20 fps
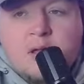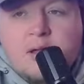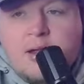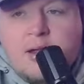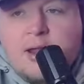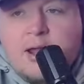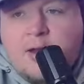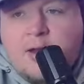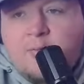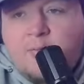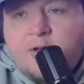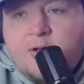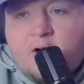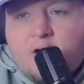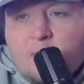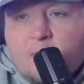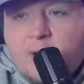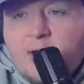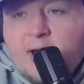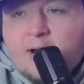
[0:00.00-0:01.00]
And we
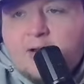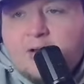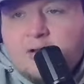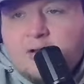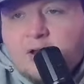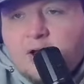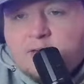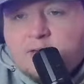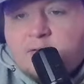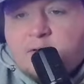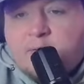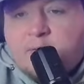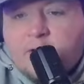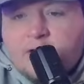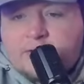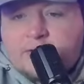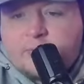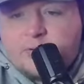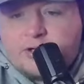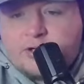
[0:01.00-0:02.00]
are back on Locked On
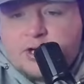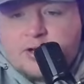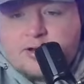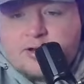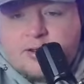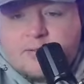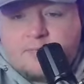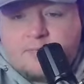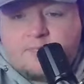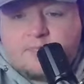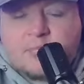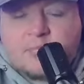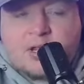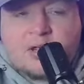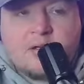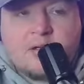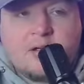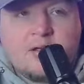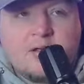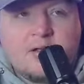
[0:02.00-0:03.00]
West Virginia.
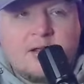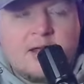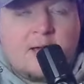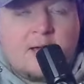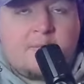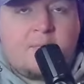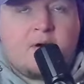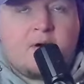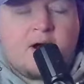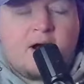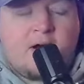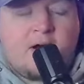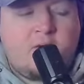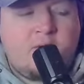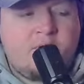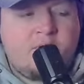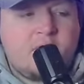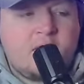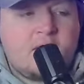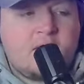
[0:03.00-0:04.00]
Yeah,
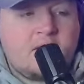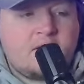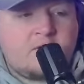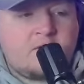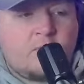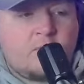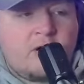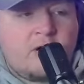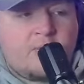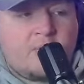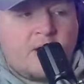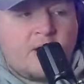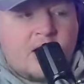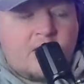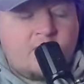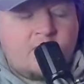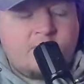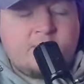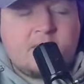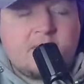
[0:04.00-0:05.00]
Terrell
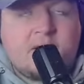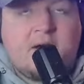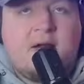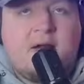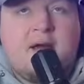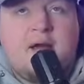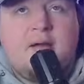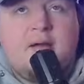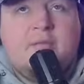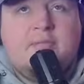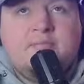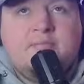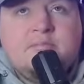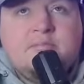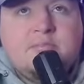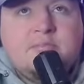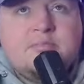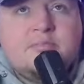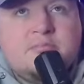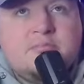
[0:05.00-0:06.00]
Pryor. All
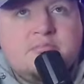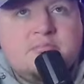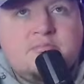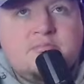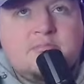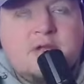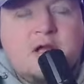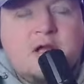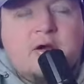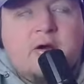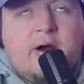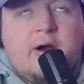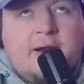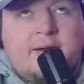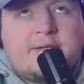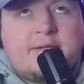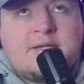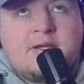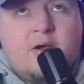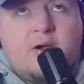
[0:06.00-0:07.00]

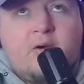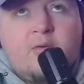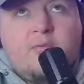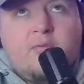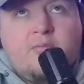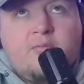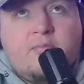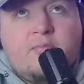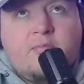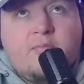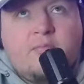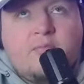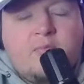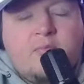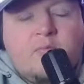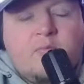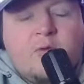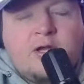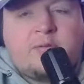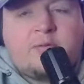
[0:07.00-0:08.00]
right, so
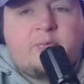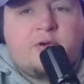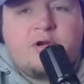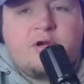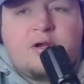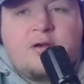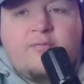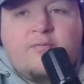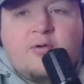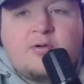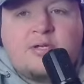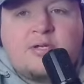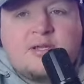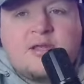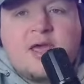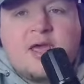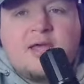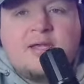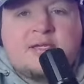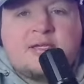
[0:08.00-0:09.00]
West Virginia versus
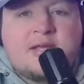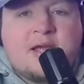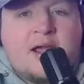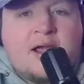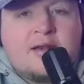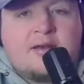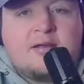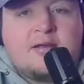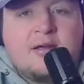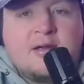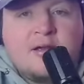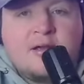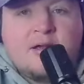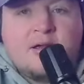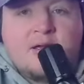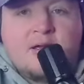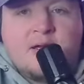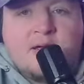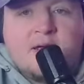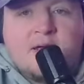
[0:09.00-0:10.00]
K-State
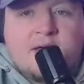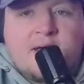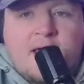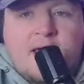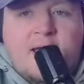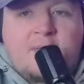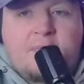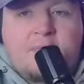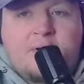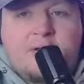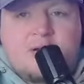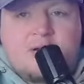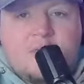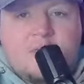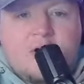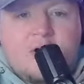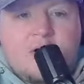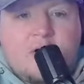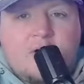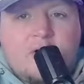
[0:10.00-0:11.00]
happening
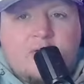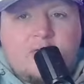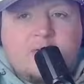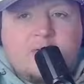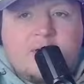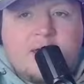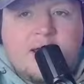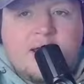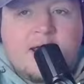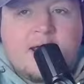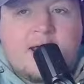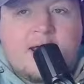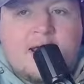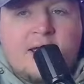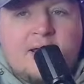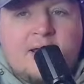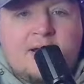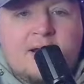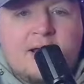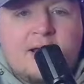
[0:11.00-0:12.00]
tomorrow.
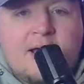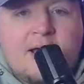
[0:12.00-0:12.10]
And